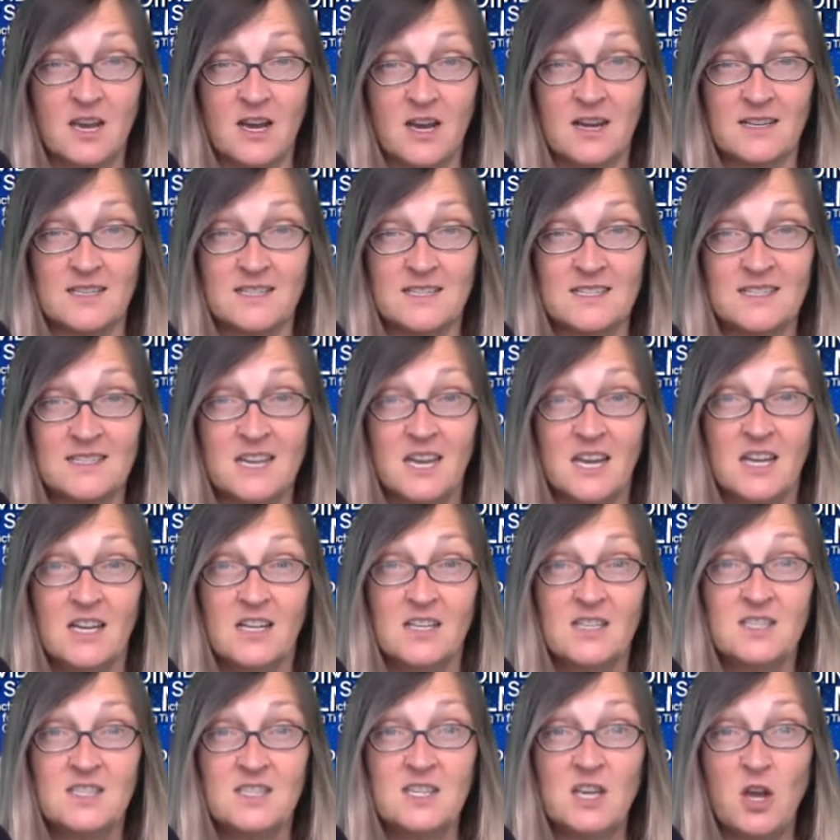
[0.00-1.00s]
us.
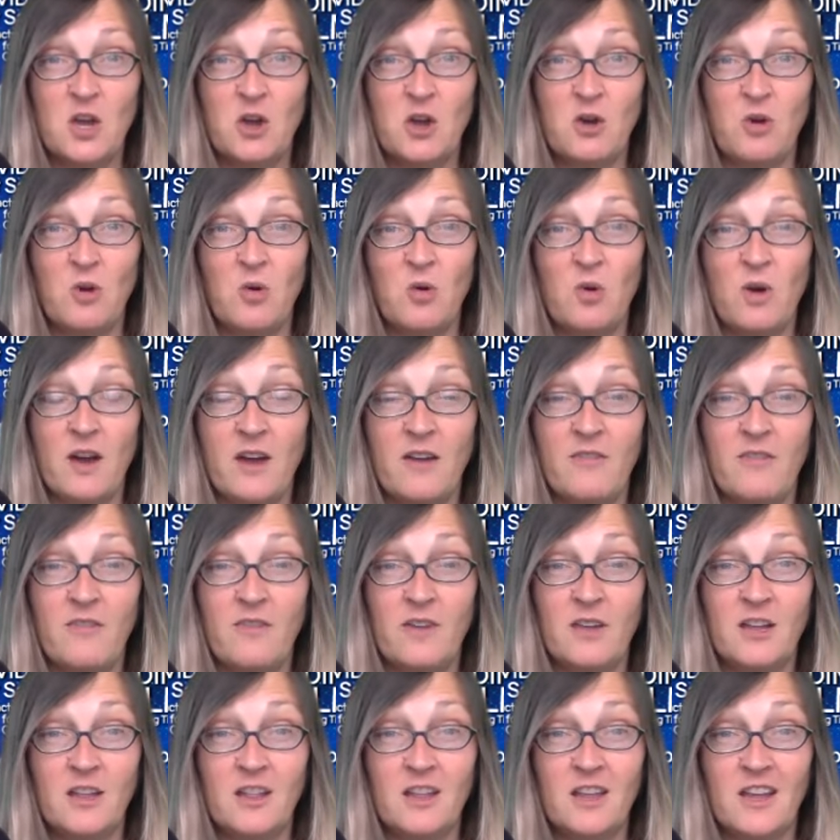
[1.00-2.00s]
So I
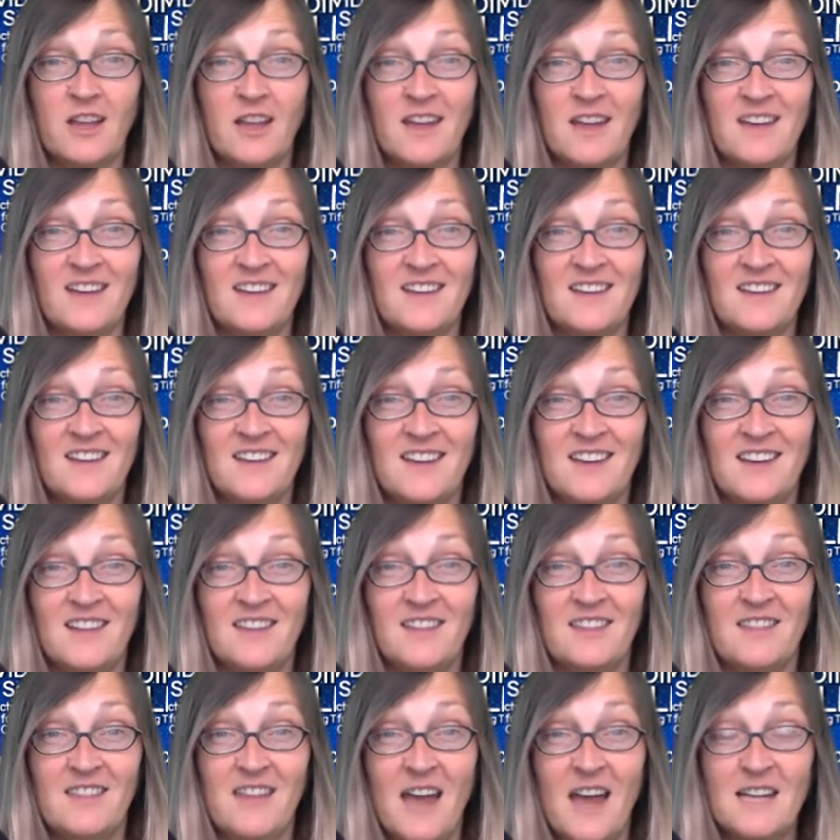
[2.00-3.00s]
feel like
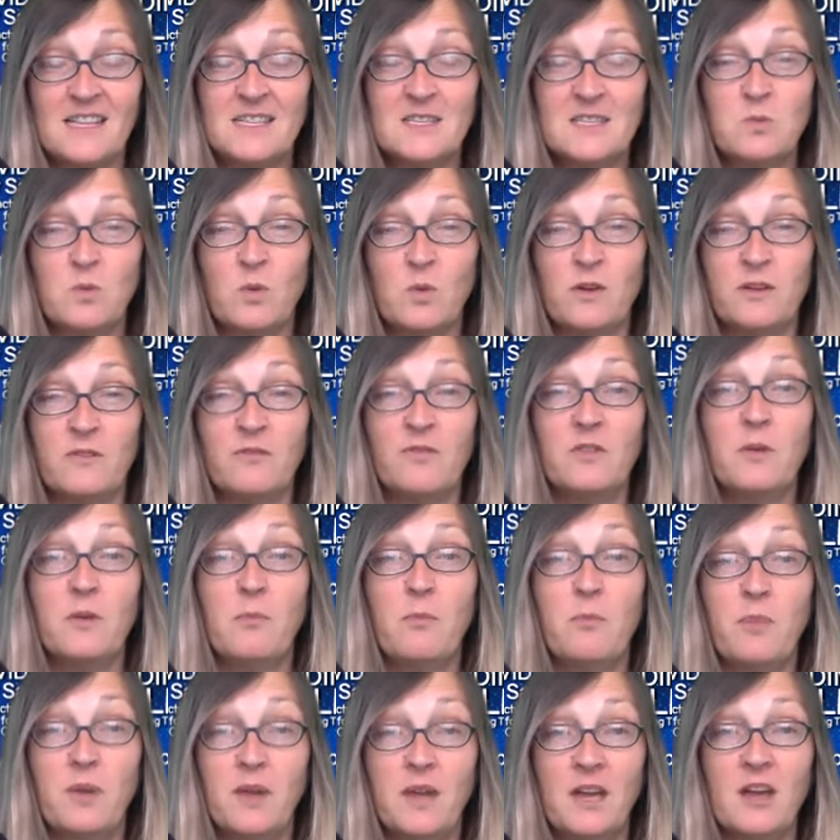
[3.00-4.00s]
that's one of the
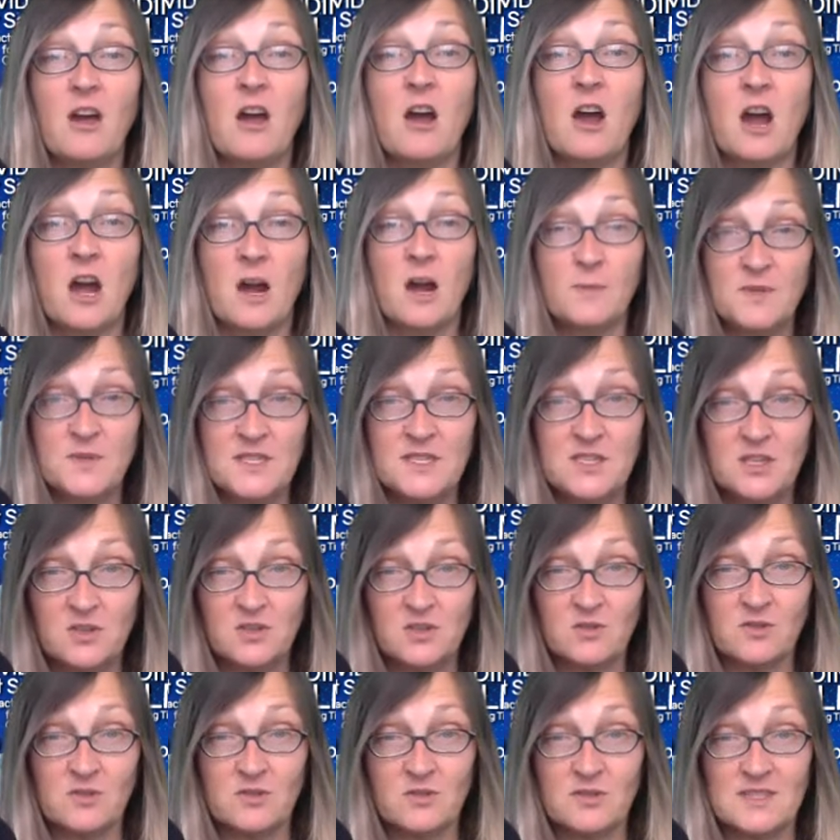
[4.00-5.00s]
big
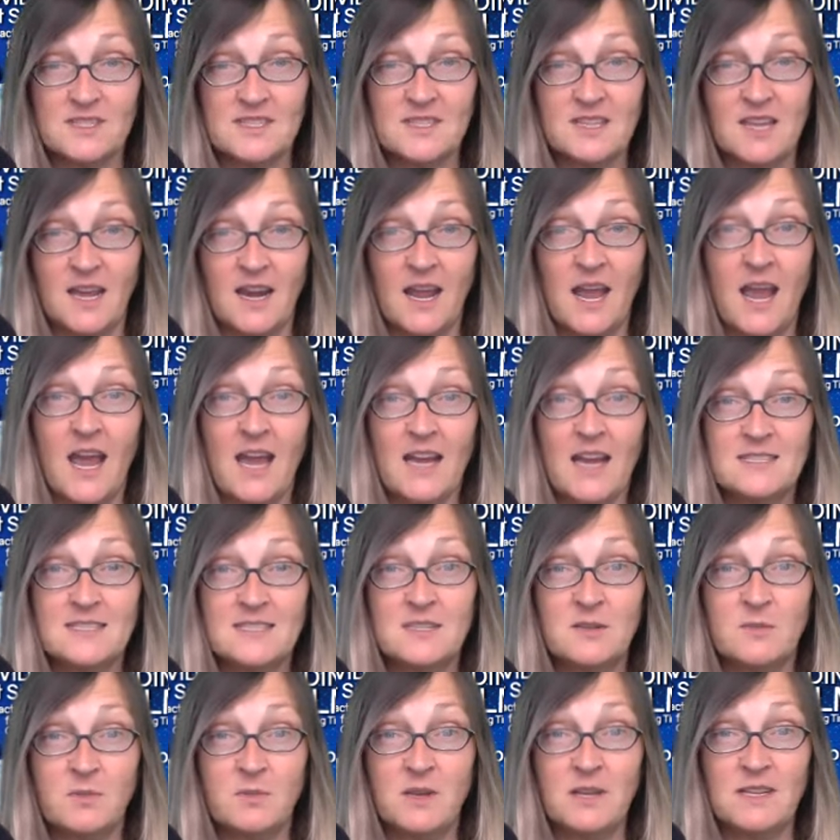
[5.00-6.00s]
obstacles that has
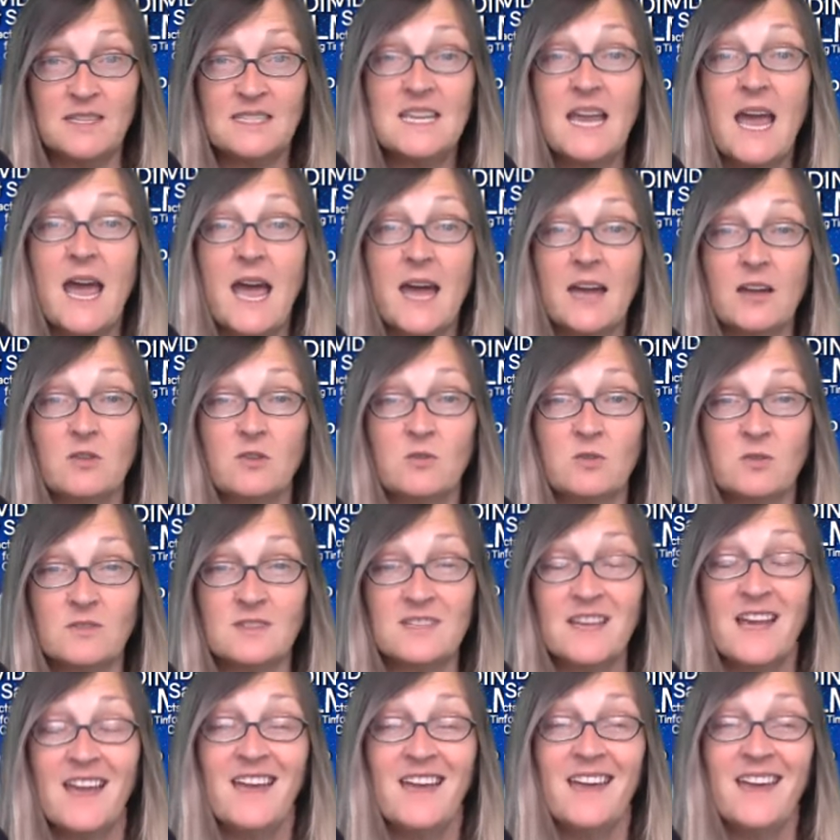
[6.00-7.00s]
to be tackled.
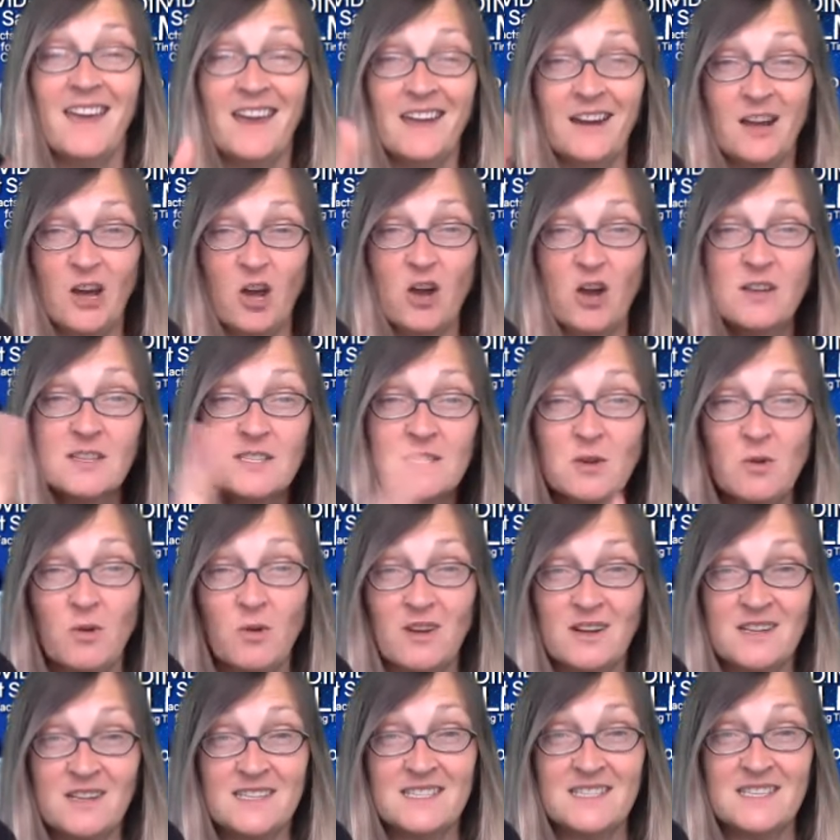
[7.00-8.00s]
And I also
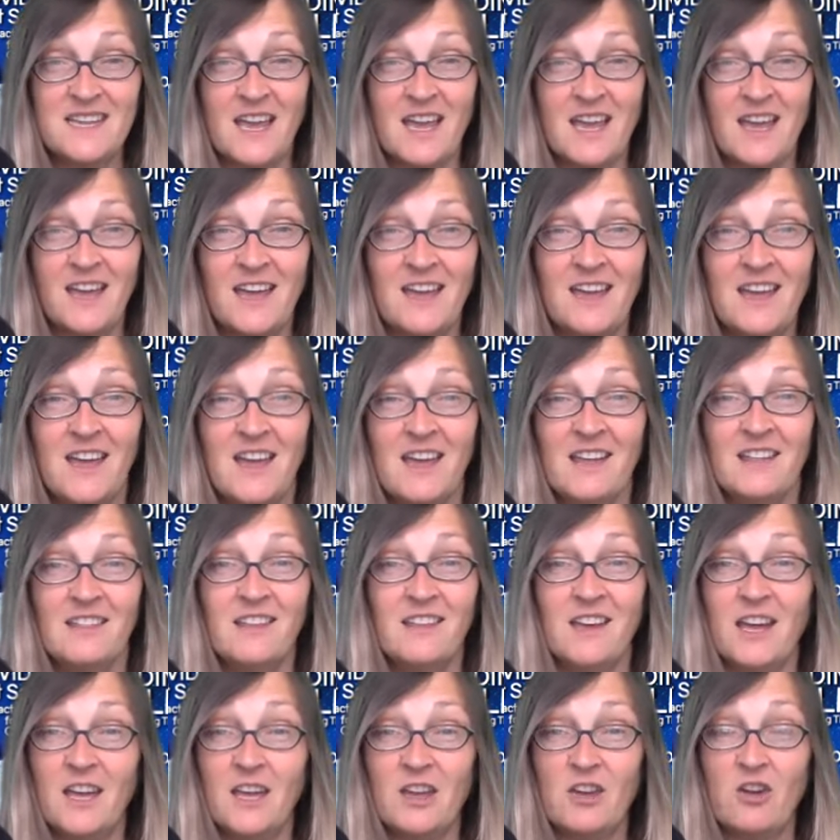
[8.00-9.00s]
want to say,
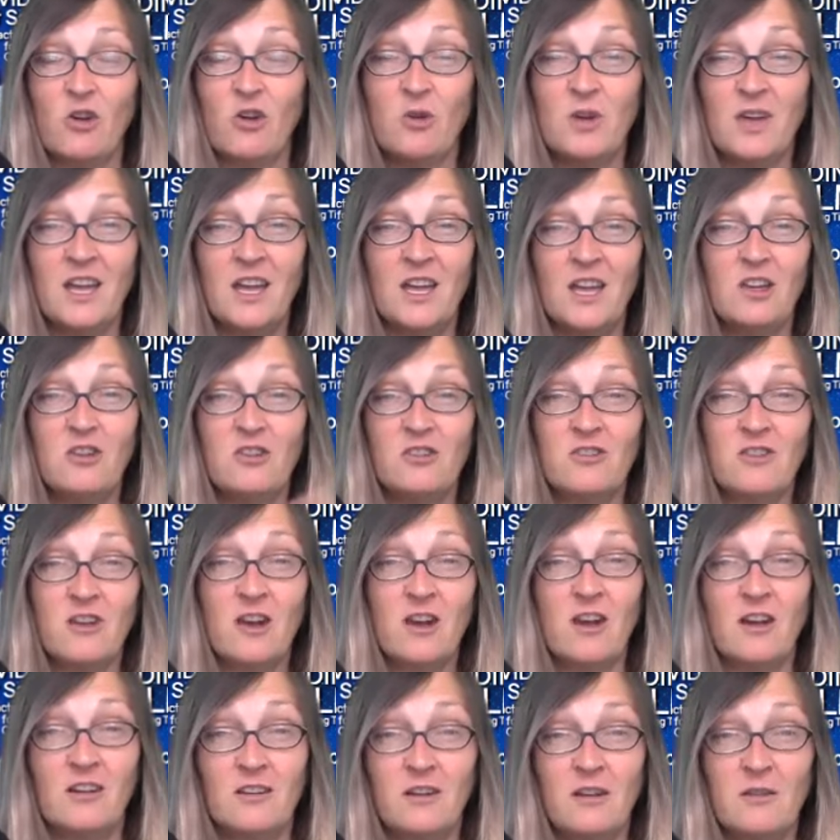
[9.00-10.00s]
like, okay, you're
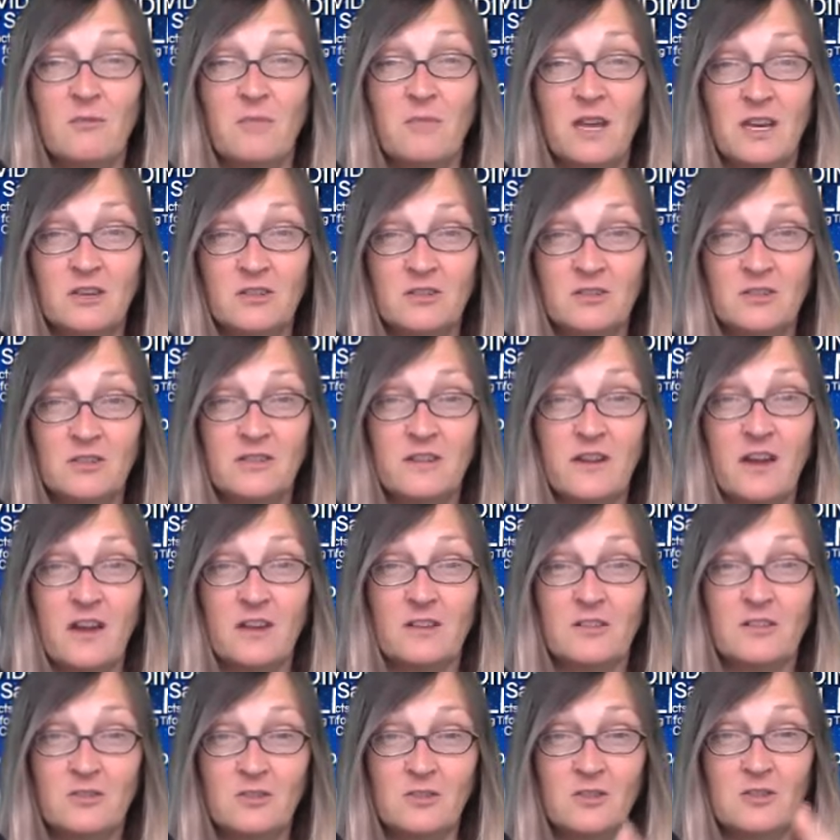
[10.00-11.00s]
not a medical
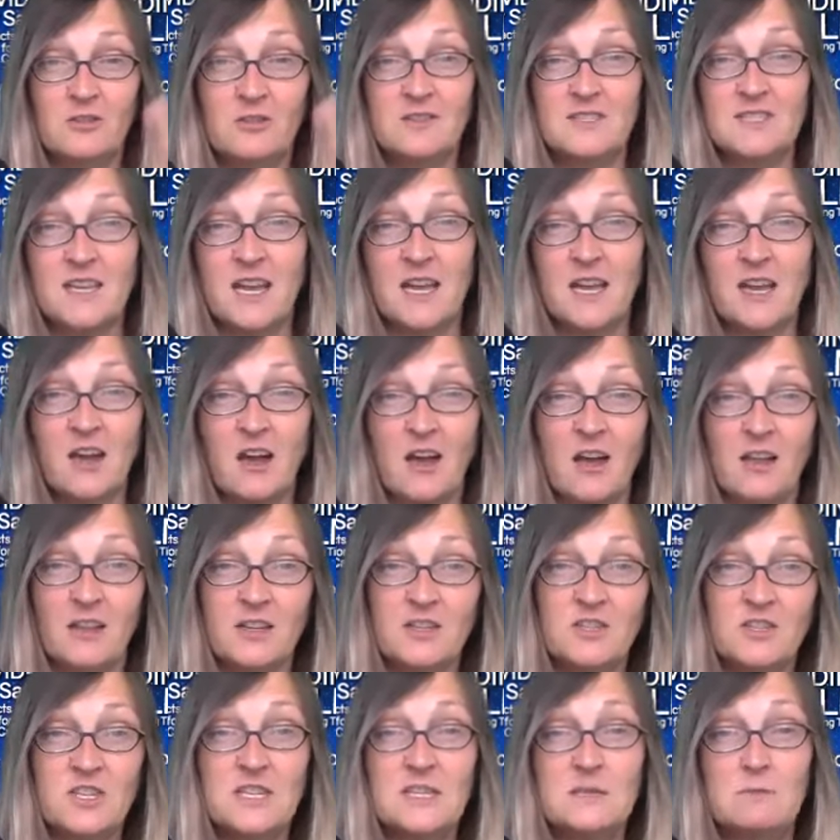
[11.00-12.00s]
doctor, a
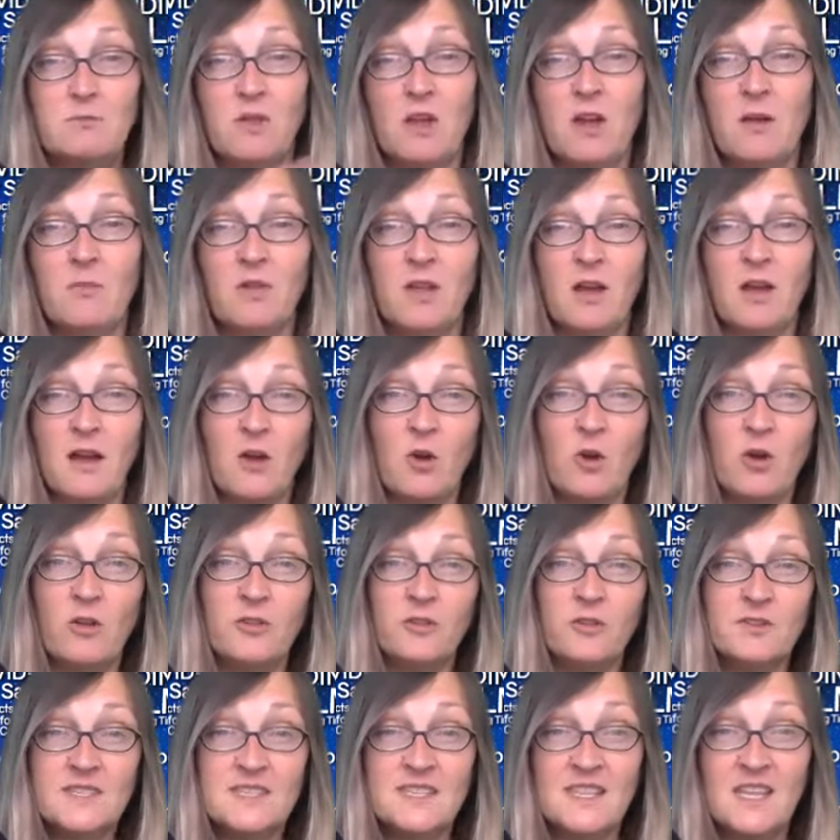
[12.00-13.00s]
psychologist, blah, blah, all
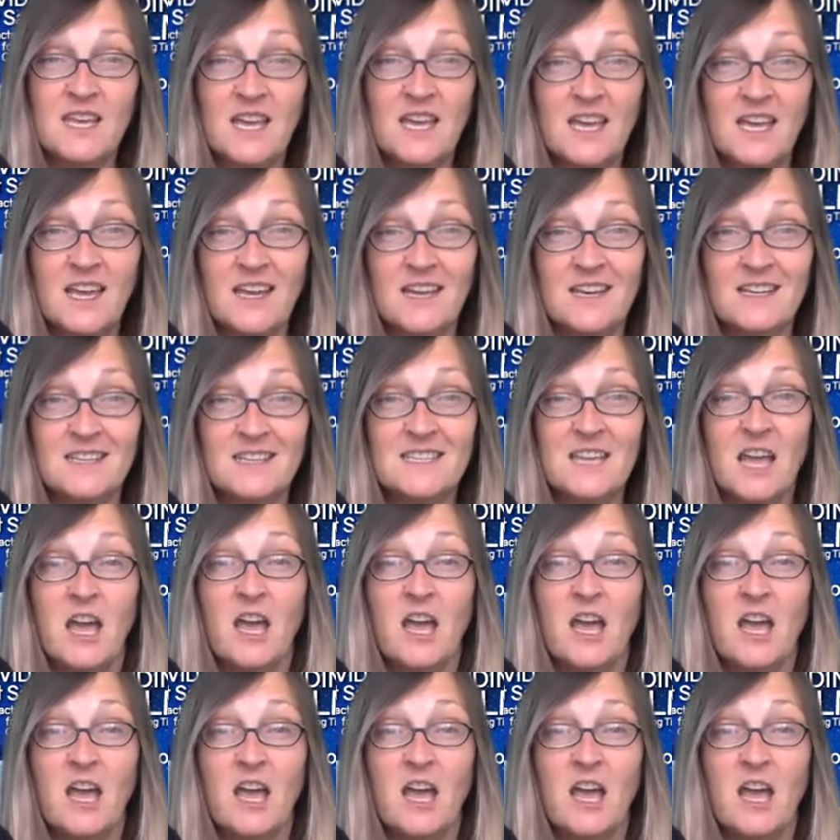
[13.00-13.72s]
those things,